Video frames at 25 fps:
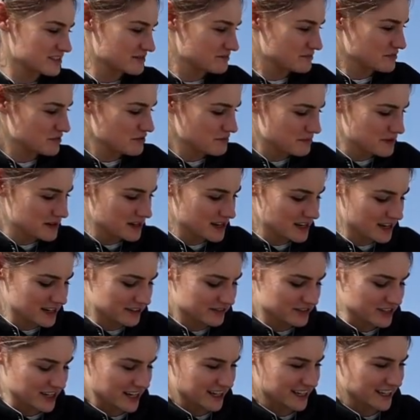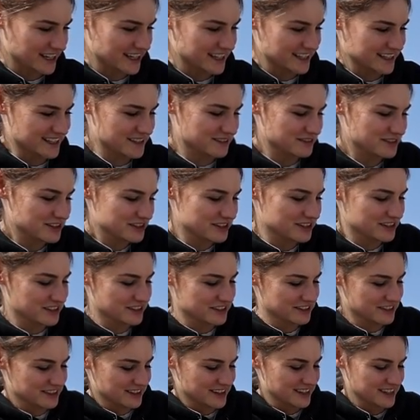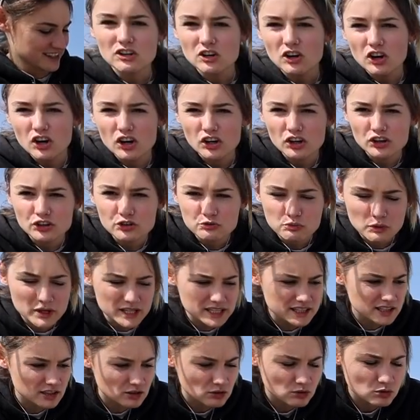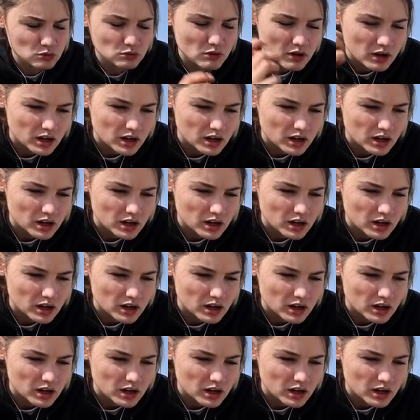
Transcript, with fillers: Look at my life jackets, woohoo! Got a hood, whistle,